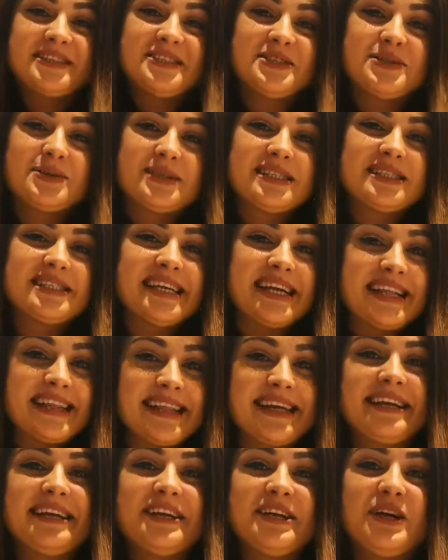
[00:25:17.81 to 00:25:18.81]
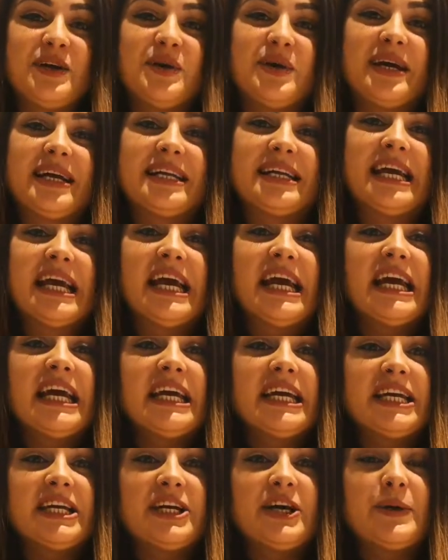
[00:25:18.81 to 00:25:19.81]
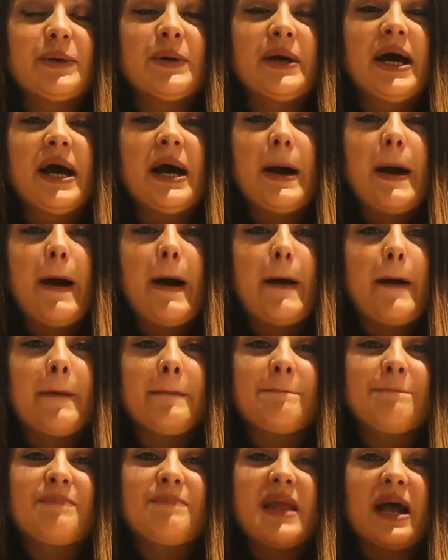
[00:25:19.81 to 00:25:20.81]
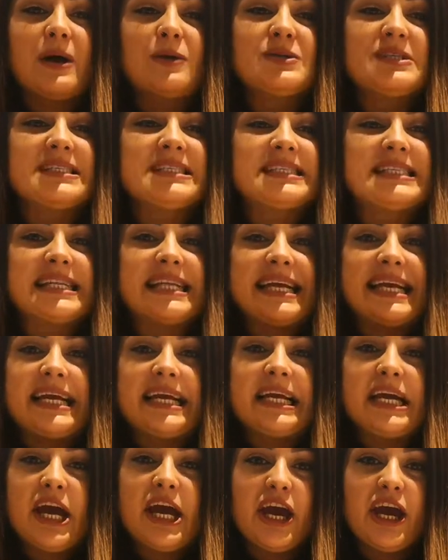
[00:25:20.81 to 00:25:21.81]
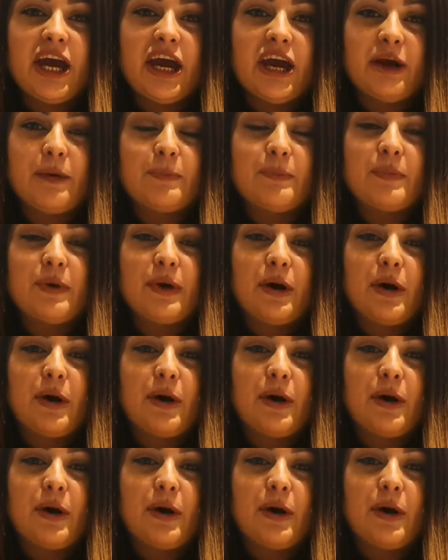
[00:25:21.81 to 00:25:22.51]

I just want to say thank you, and you know, I'll just link her